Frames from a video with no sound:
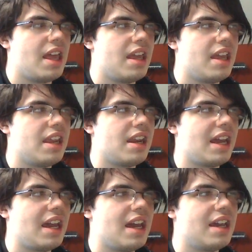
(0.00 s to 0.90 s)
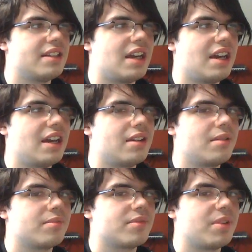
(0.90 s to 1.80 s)
and I had
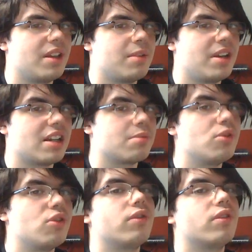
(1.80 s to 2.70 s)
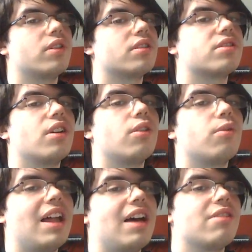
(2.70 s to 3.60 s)
time to plan my next move. So
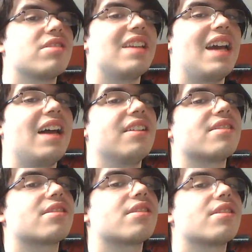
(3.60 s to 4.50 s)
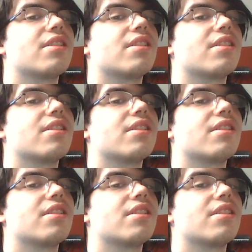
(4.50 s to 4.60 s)
while I was in Dallas,